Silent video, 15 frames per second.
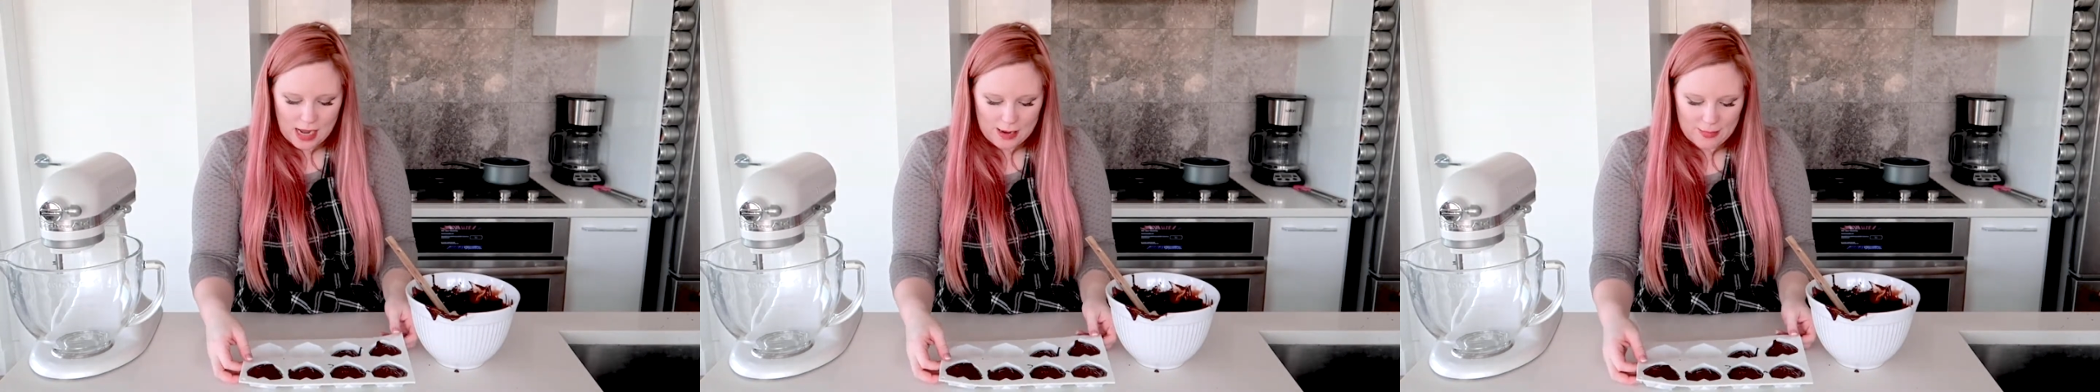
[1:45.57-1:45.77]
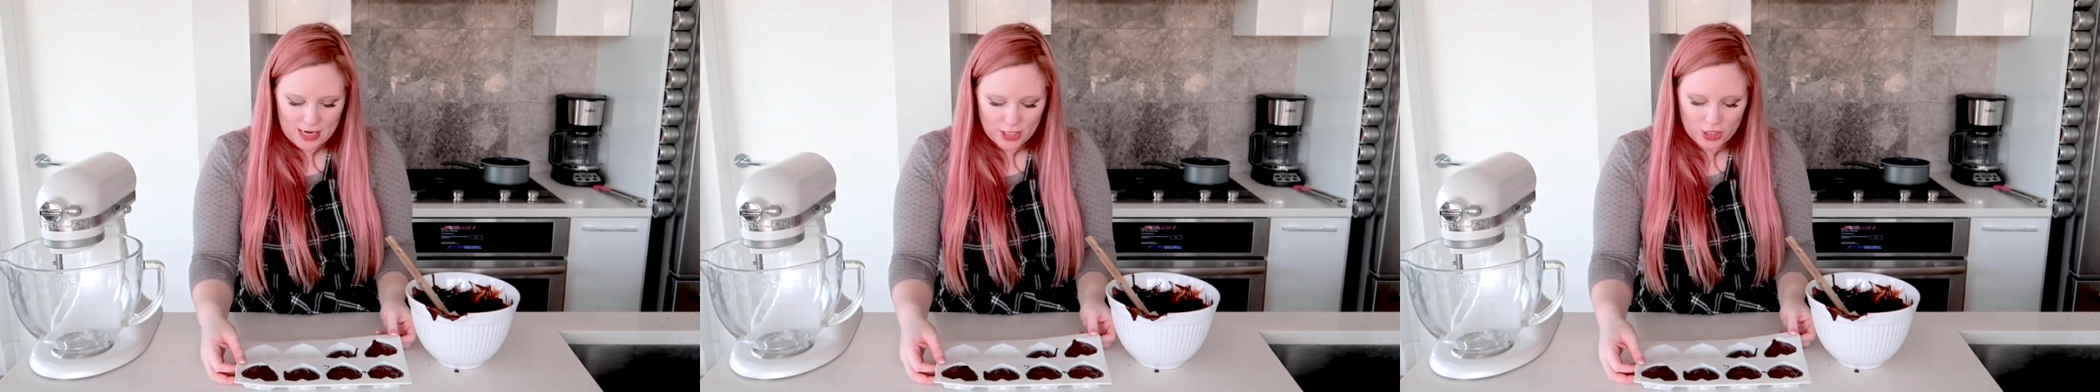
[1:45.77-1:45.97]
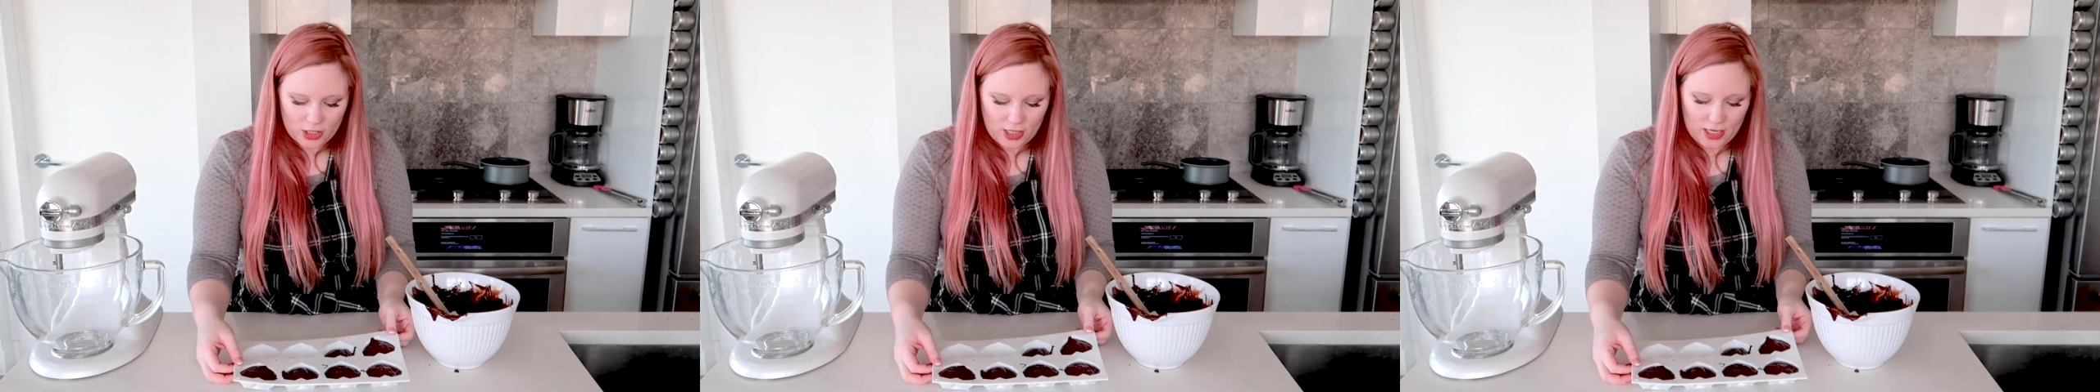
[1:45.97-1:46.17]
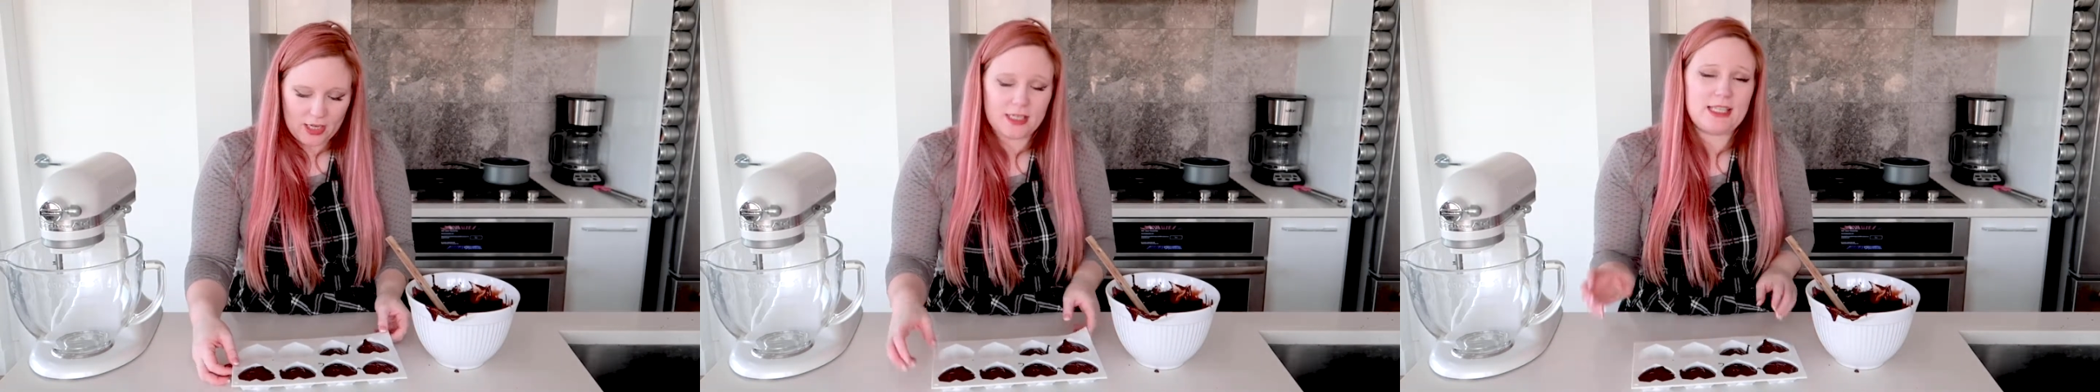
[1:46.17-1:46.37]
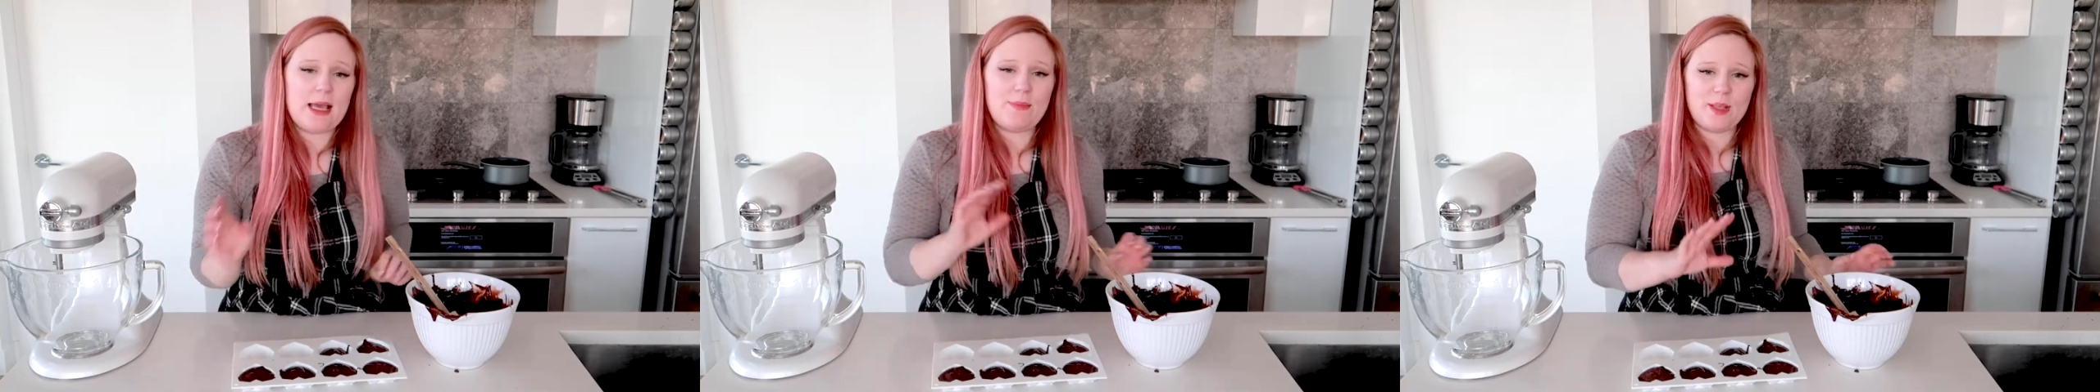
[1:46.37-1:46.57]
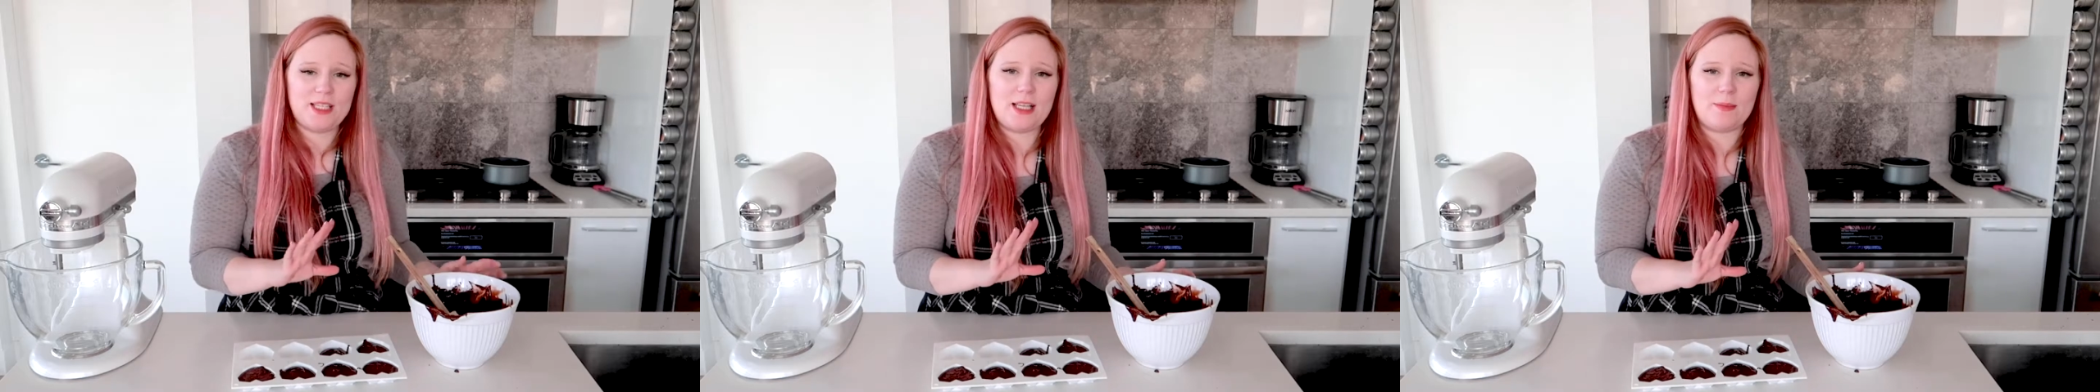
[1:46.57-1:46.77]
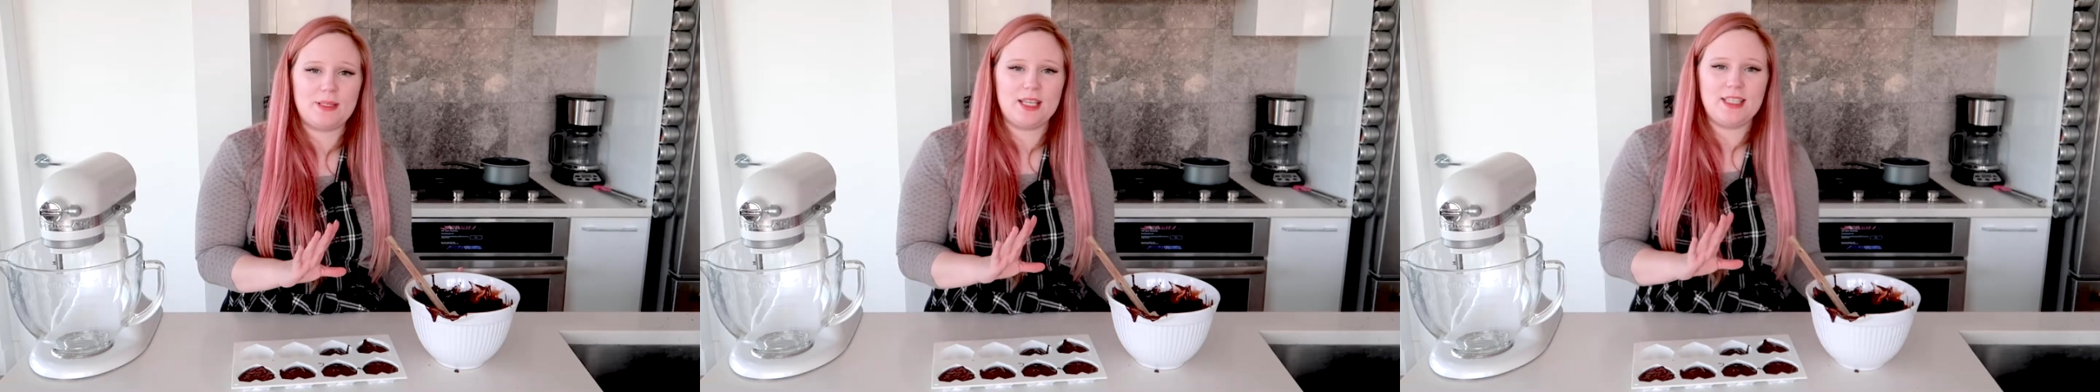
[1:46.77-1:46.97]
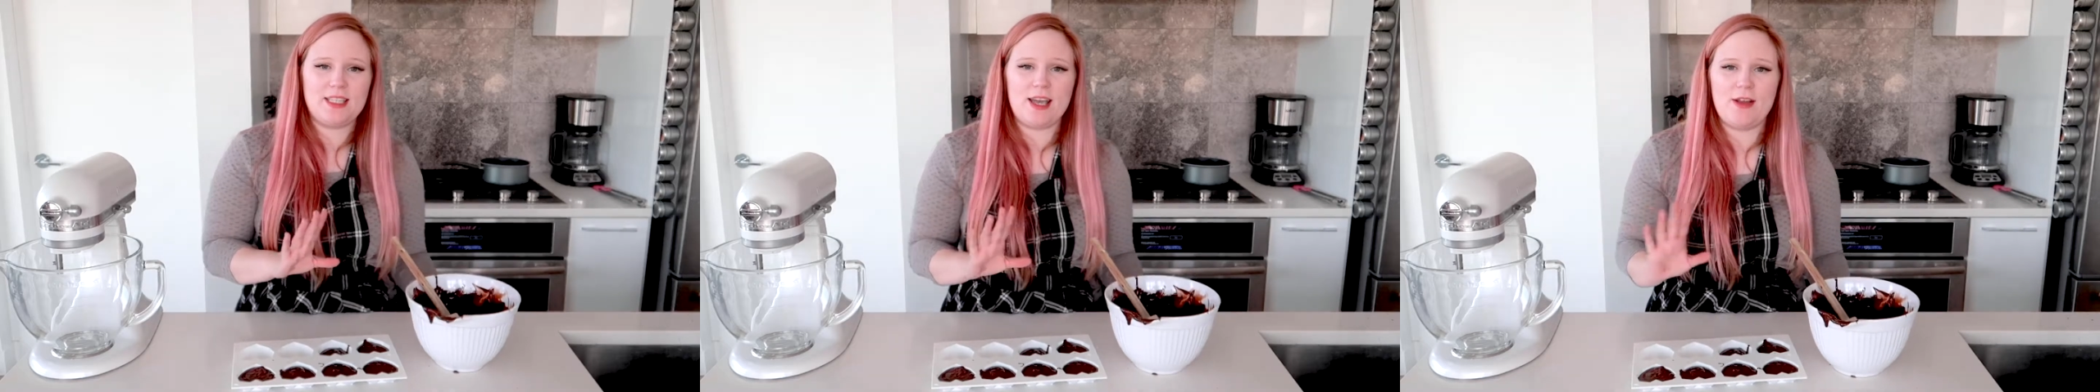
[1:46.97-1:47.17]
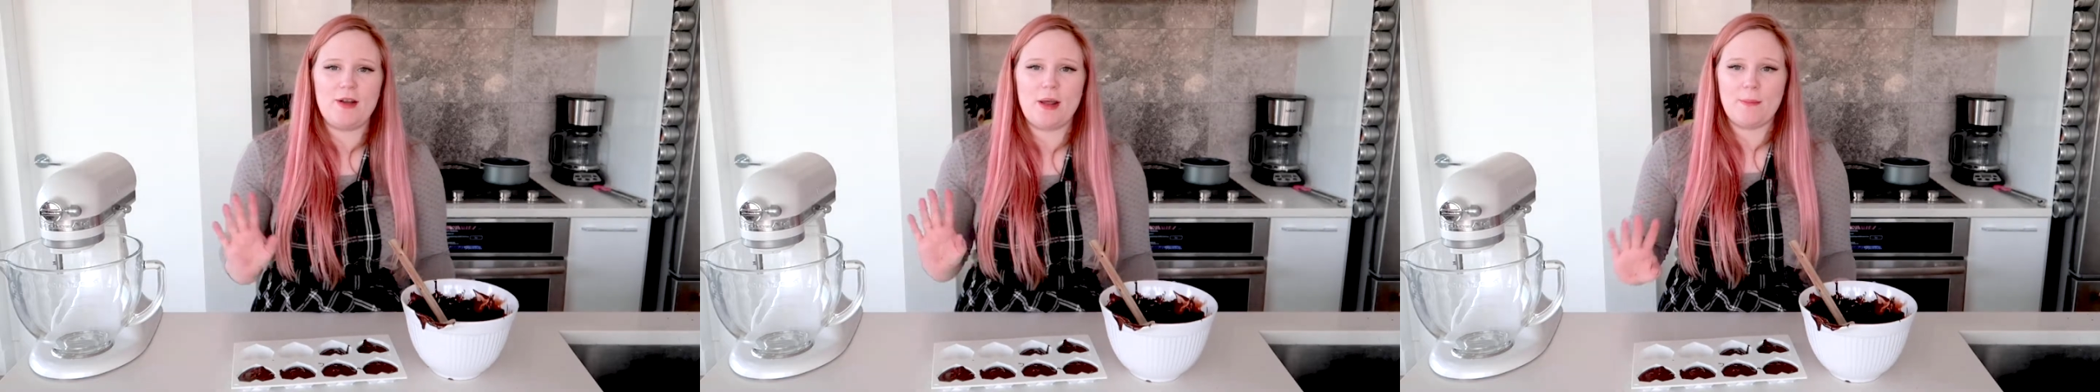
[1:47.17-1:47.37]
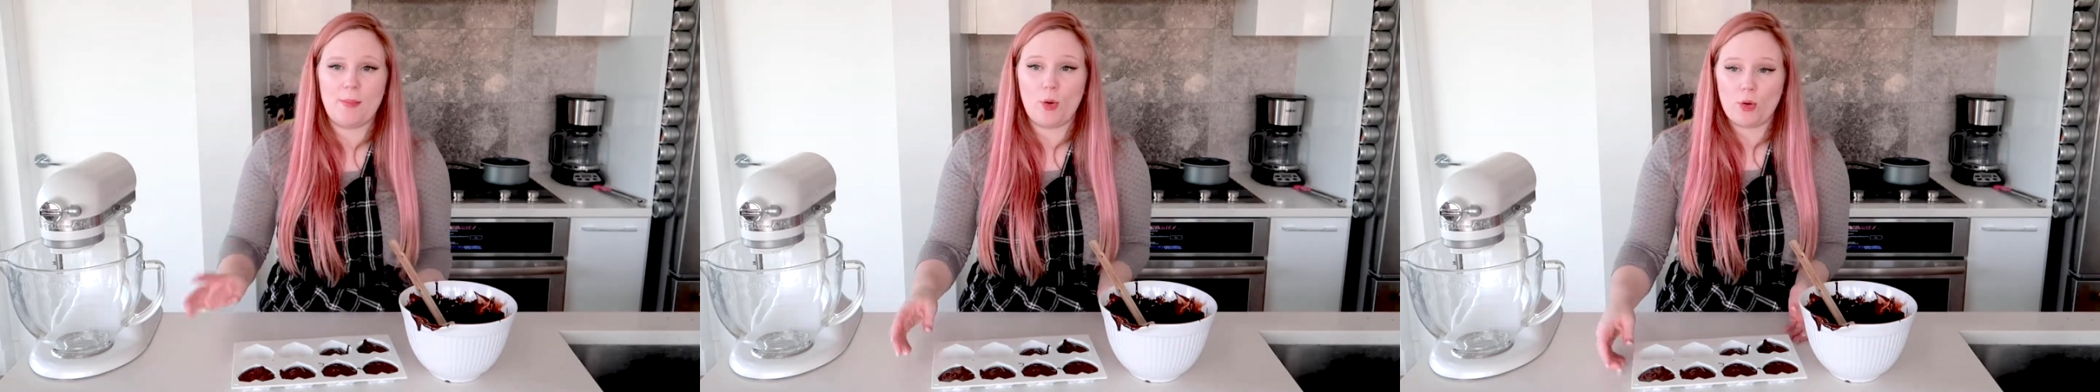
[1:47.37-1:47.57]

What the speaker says: I'm actually going to tip this upside down and